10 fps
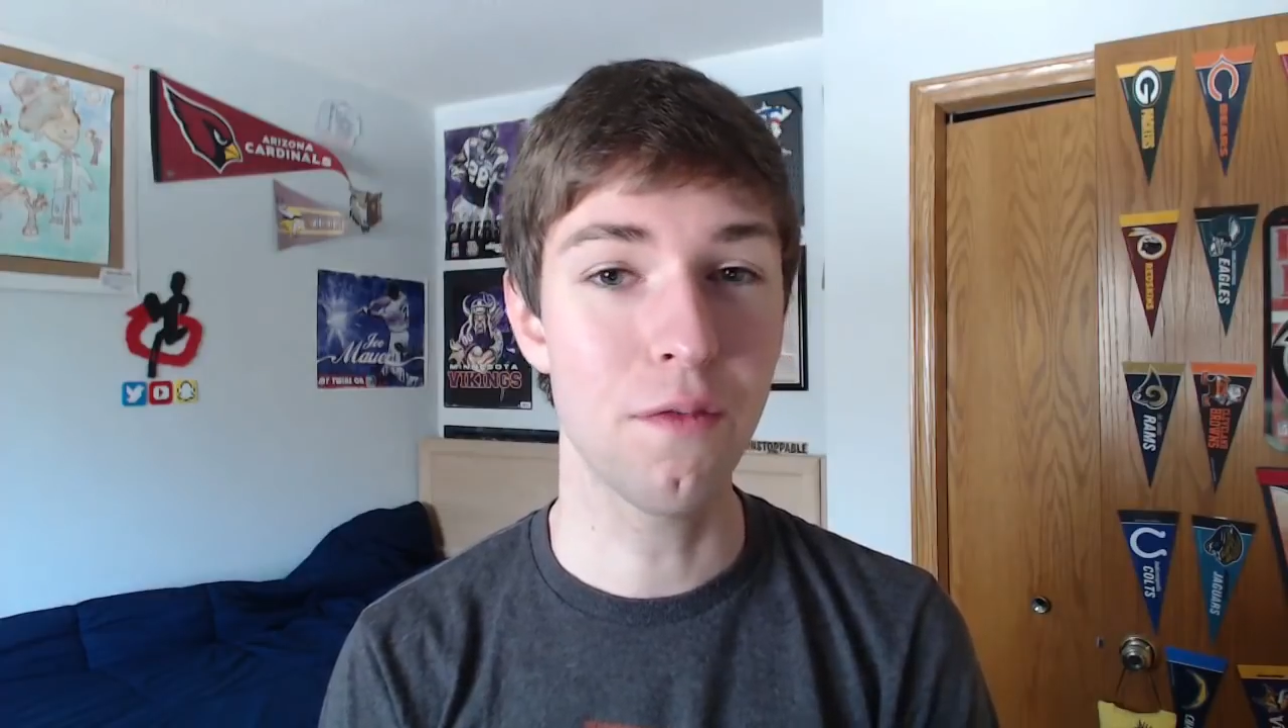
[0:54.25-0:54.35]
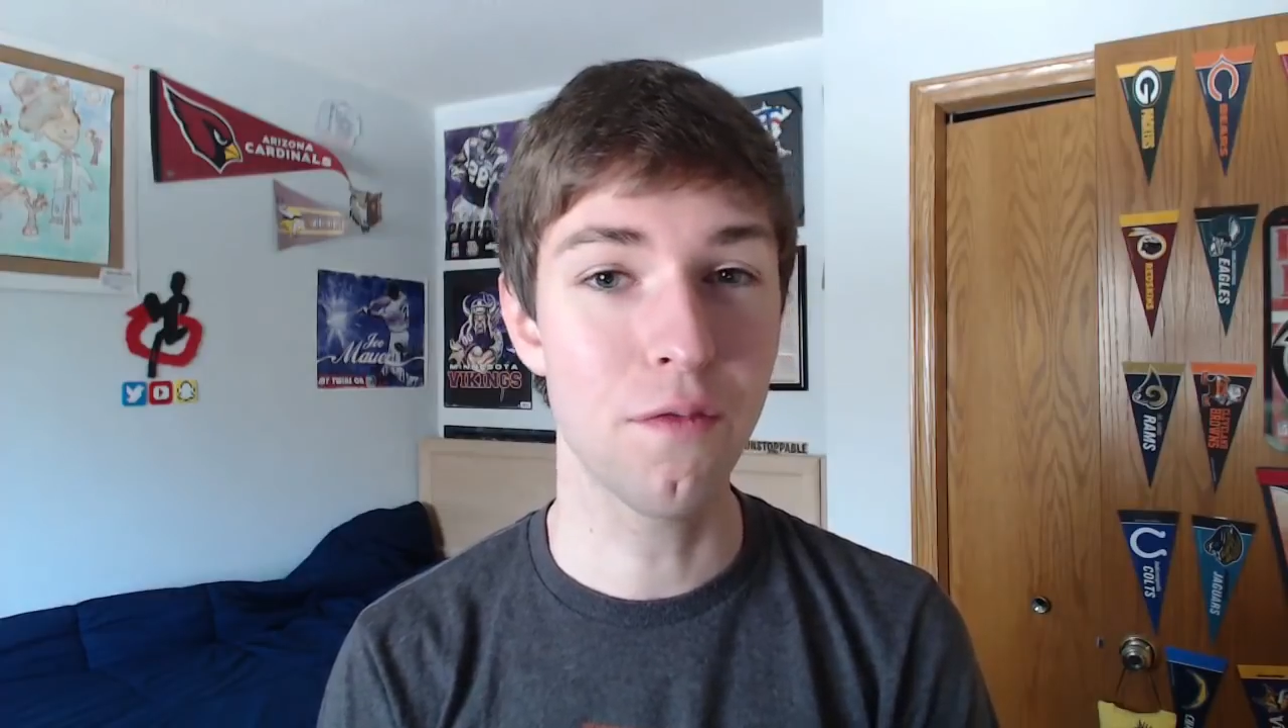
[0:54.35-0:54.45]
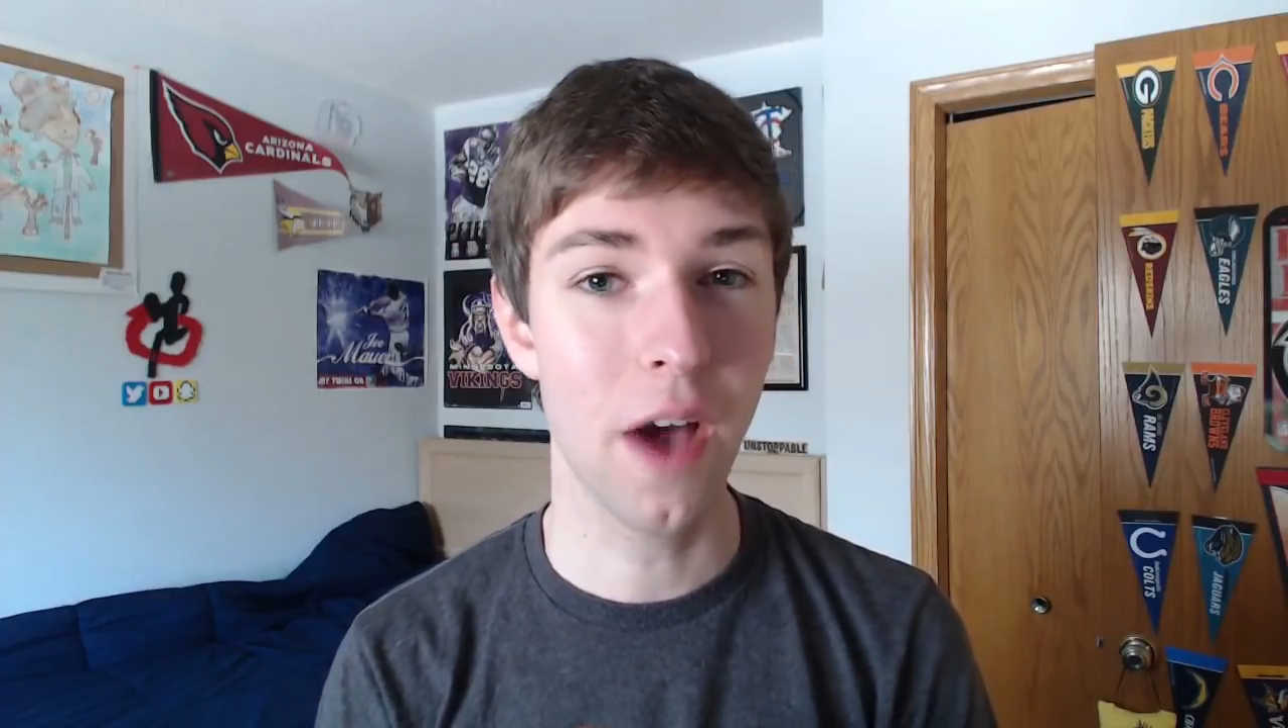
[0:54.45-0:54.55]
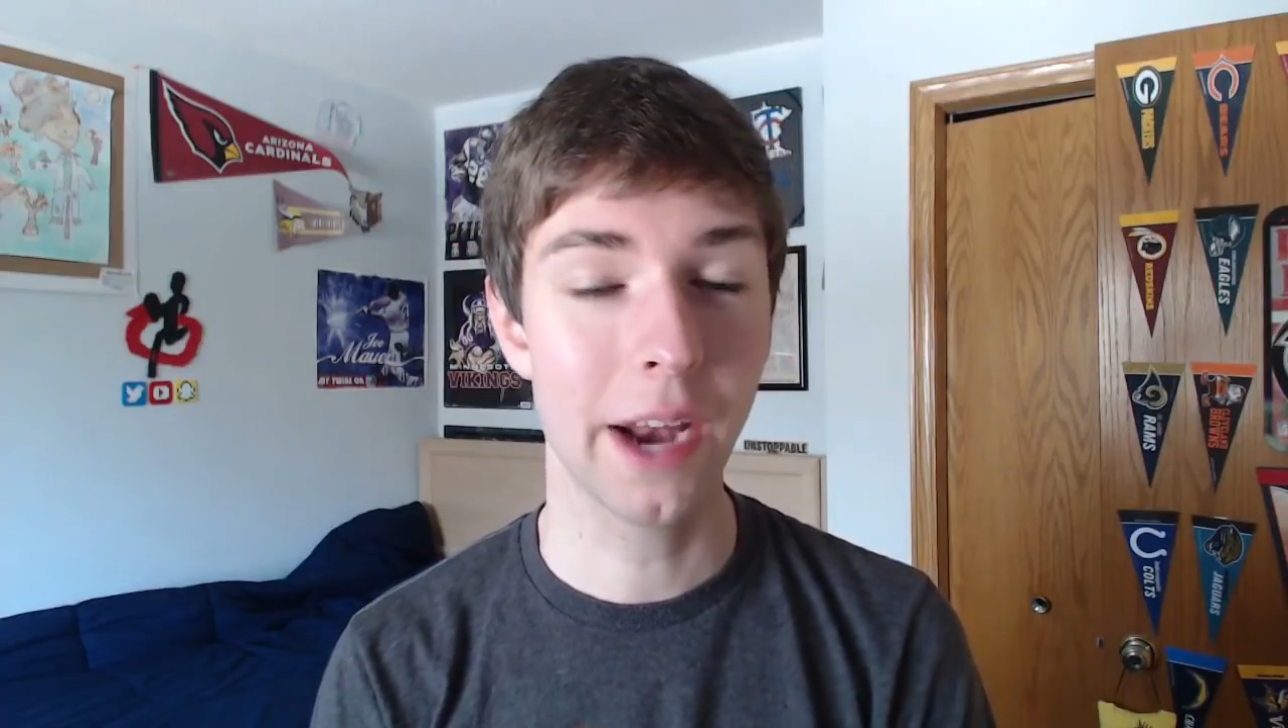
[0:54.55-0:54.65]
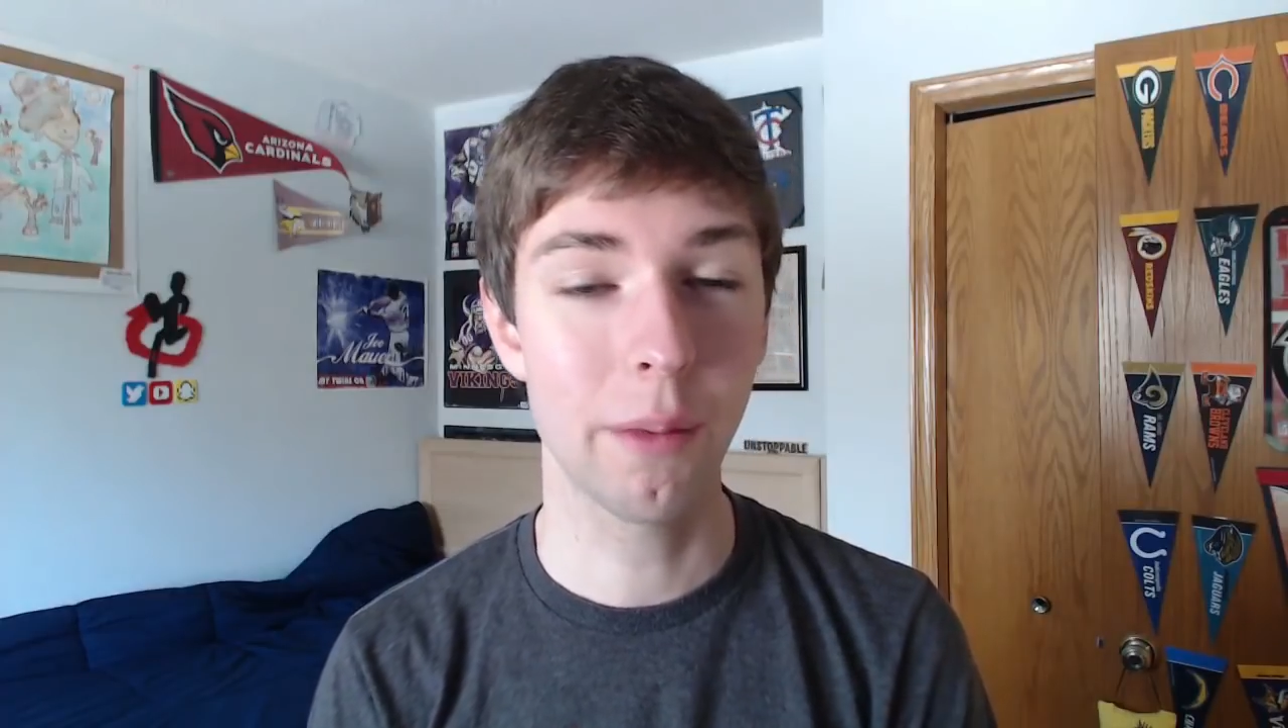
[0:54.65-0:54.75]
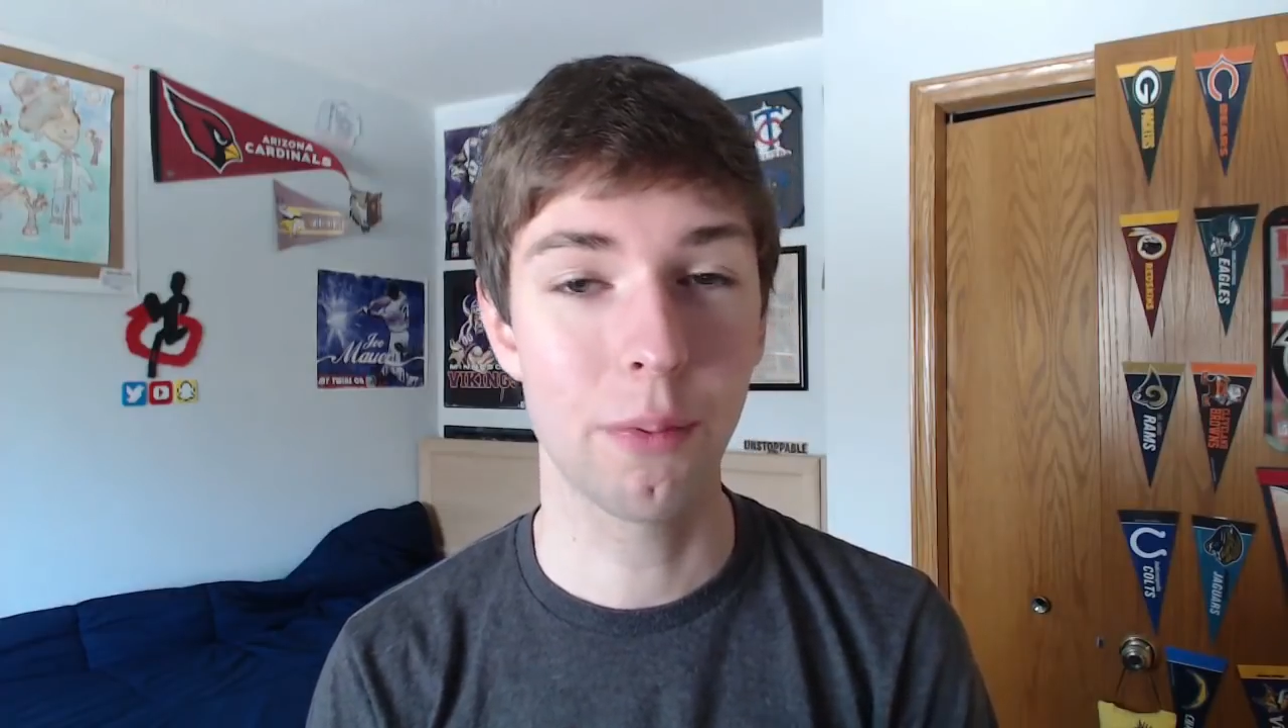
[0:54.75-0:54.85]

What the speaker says: final